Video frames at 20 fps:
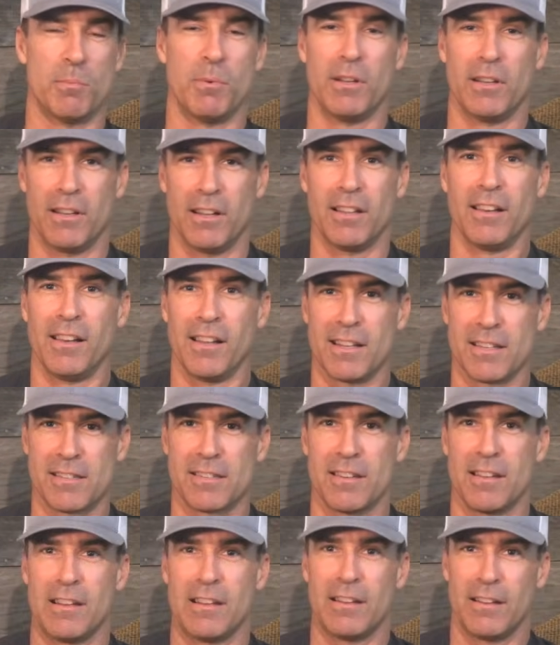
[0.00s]
But
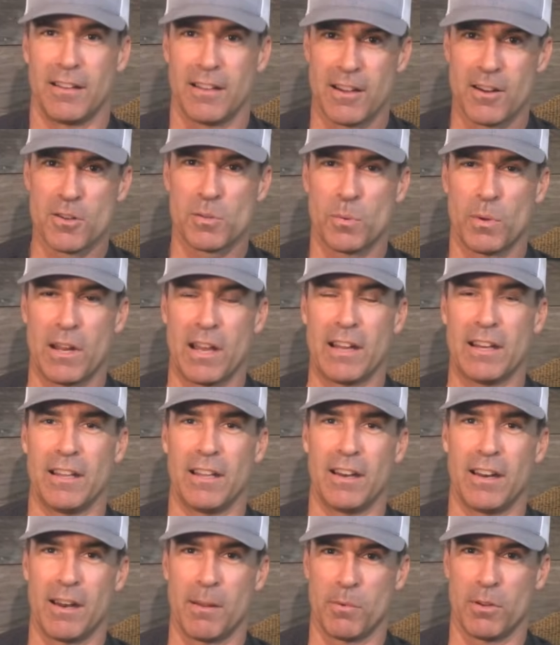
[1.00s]
nonetheless, here's what I
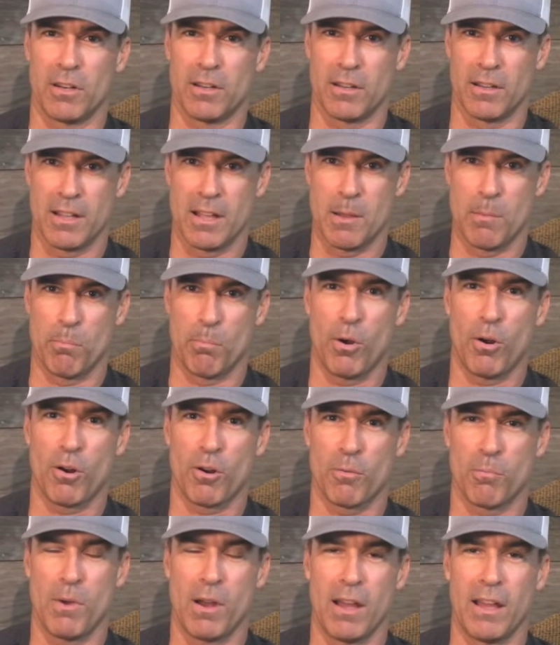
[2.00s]
did, and I'm going to
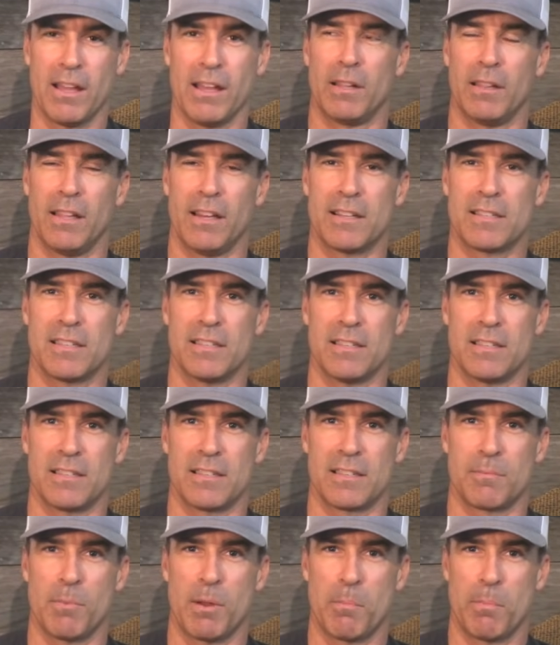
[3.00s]
impart my
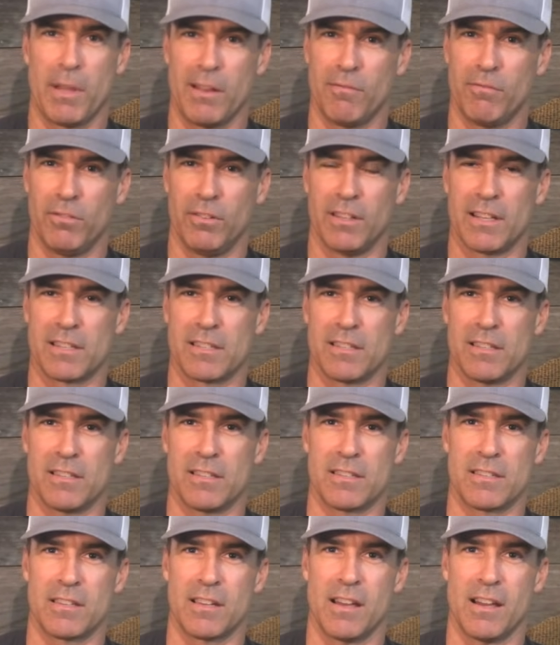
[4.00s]
lessons, my painful
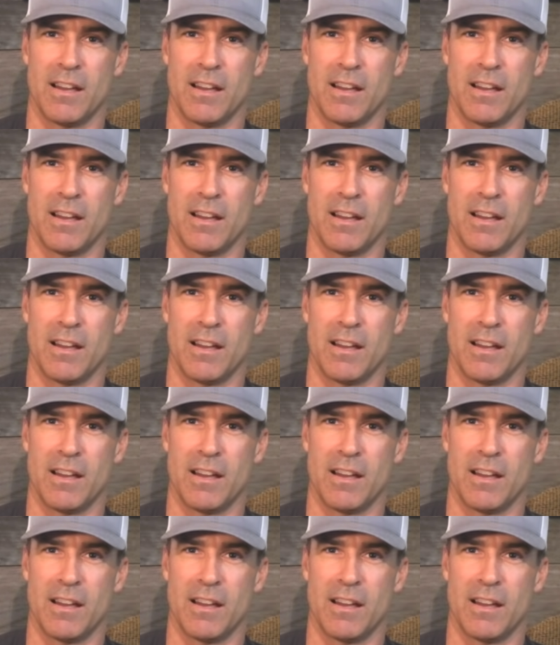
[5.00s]
lessons,